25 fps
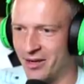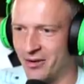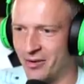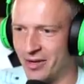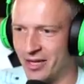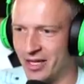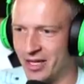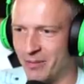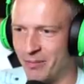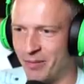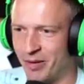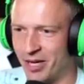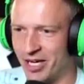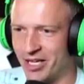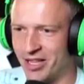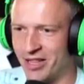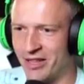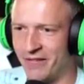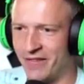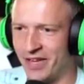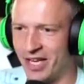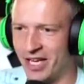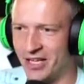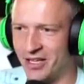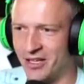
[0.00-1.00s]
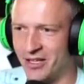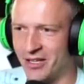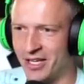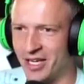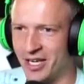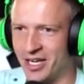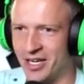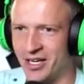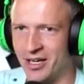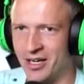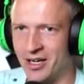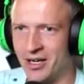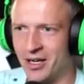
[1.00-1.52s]
We're going to park the vehicle
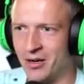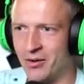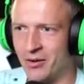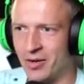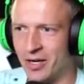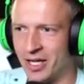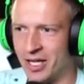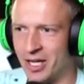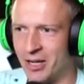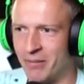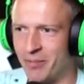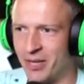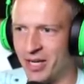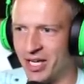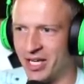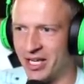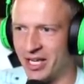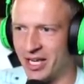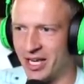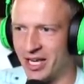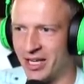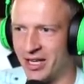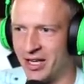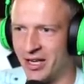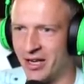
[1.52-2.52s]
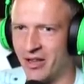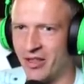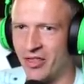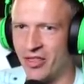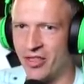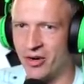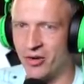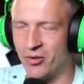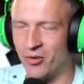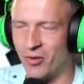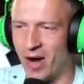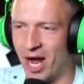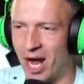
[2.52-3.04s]
here. We're going to begin
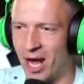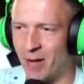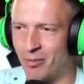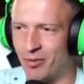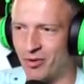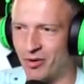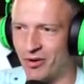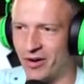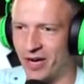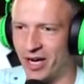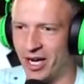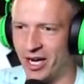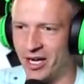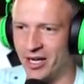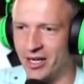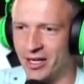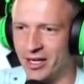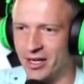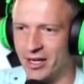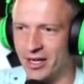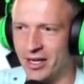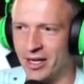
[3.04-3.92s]
the robbery.